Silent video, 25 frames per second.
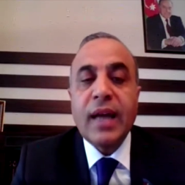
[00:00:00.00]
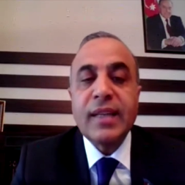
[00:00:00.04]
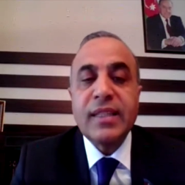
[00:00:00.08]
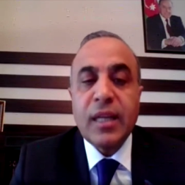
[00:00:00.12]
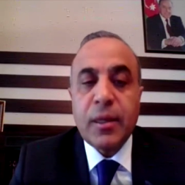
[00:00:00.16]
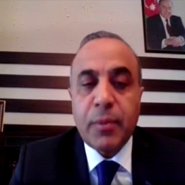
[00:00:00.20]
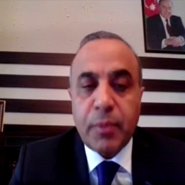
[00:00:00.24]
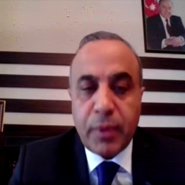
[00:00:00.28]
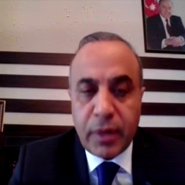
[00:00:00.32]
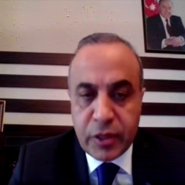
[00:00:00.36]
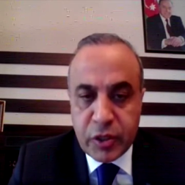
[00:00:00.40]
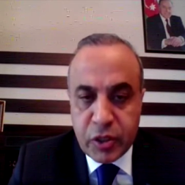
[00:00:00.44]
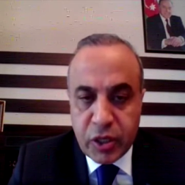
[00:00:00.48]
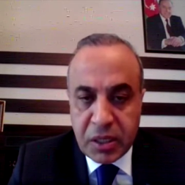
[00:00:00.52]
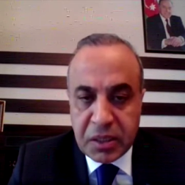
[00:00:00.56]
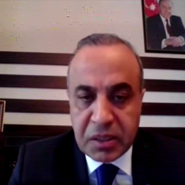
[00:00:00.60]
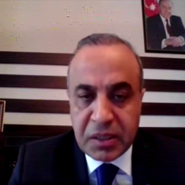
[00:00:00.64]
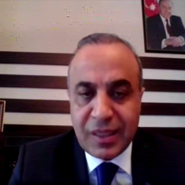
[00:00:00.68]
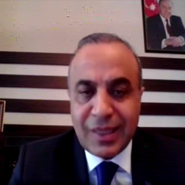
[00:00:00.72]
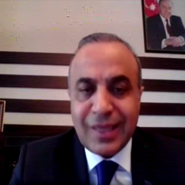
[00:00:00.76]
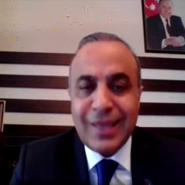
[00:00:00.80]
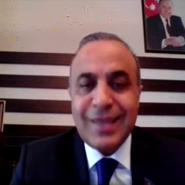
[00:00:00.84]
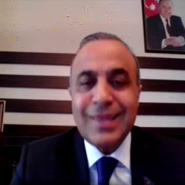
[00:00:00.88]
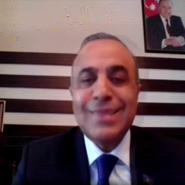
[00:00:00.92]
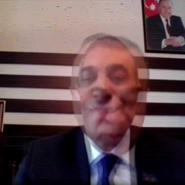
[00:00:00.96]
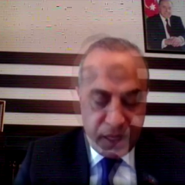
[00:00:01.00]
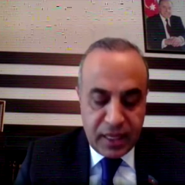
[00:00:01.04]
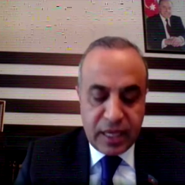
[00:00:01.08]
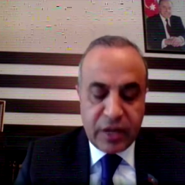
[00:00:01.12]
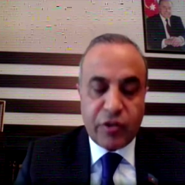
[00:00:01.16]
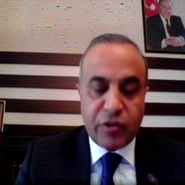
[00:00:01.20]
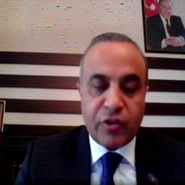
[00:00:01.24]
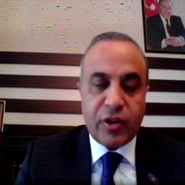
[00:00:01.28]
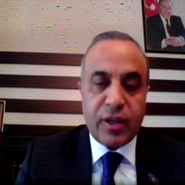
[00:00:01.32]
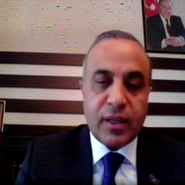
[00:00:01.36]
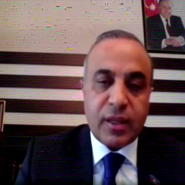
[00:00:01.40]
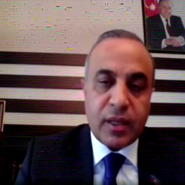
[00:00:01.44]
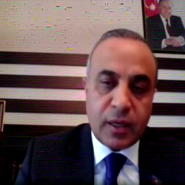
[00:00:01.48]
Azerbaijan. If
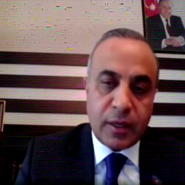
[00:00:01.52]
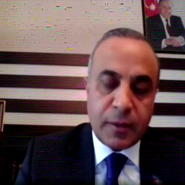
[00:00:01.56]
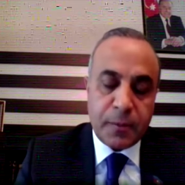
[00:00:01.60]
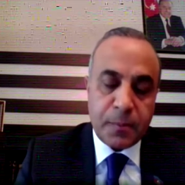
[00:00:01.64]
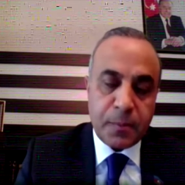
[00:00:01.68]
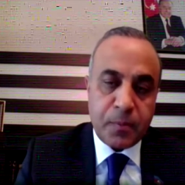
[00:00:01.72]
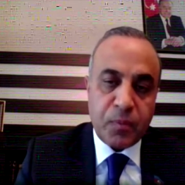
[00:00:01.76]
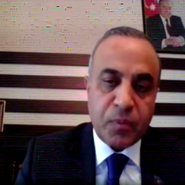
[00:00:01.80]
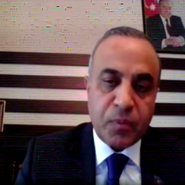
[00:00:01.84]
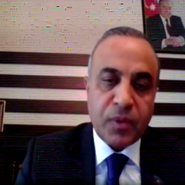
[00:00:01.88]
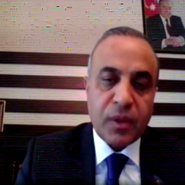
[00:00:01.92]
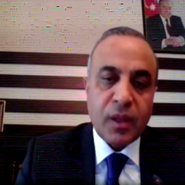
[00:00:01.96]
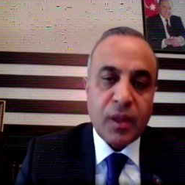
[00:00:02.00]
Armenia ready